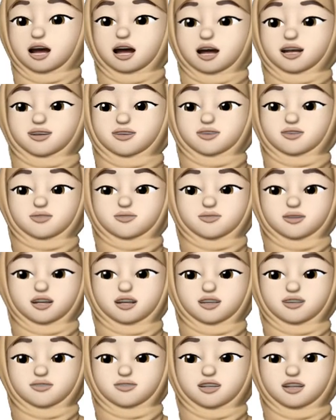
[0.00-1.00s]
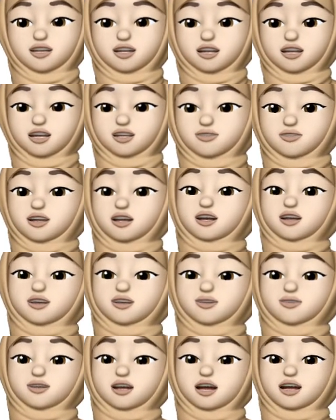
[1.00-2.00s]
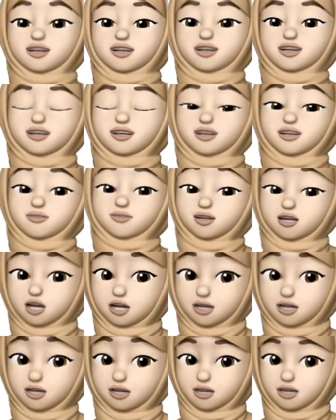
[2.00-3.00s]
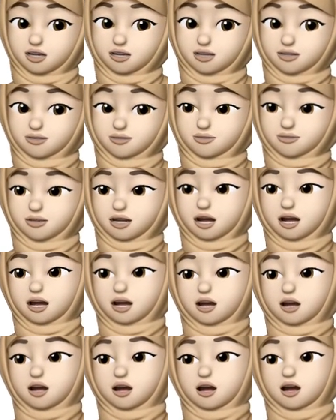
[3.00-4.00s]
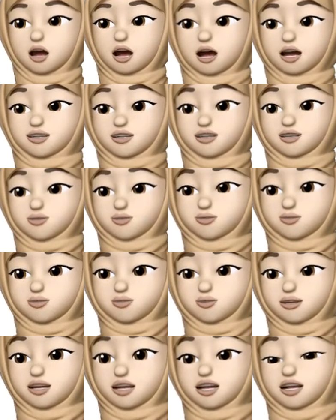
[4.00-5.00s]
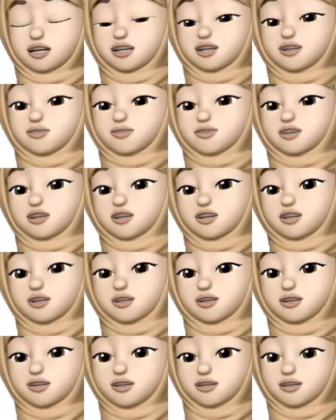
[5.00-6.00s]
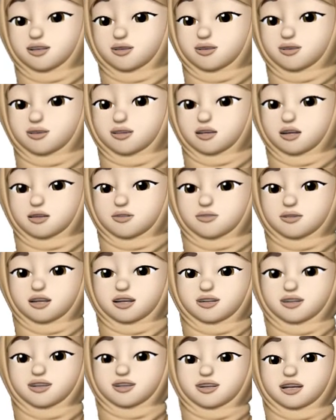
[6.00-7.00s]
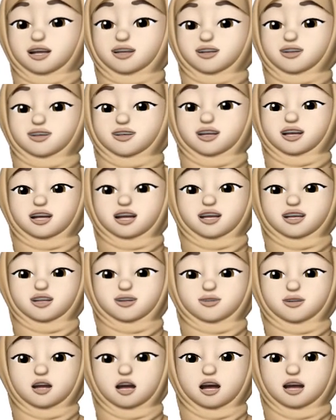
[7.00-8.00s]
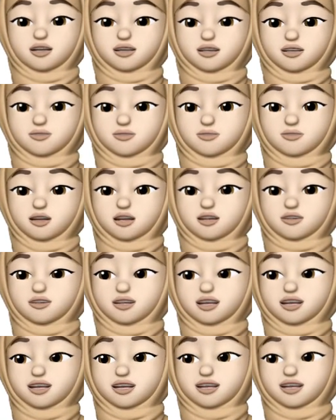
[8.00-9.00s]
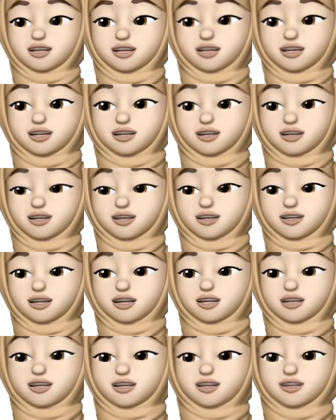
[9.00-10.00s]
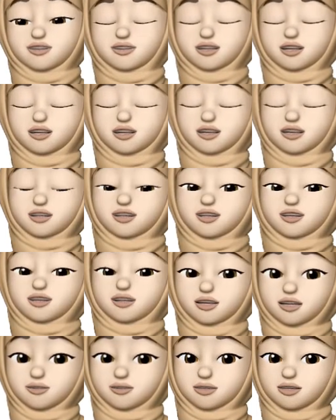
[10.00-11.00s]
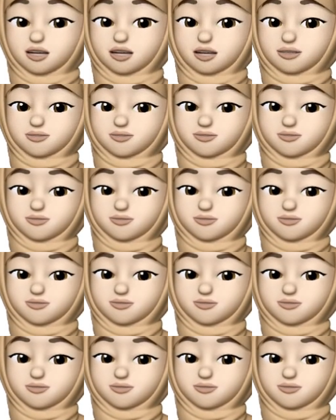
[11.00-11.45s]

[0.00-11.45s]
at the superior vena cava to right atrium junction, and 2. The atrioventricular node present under the endocardium of the interatrial and interventricular septa.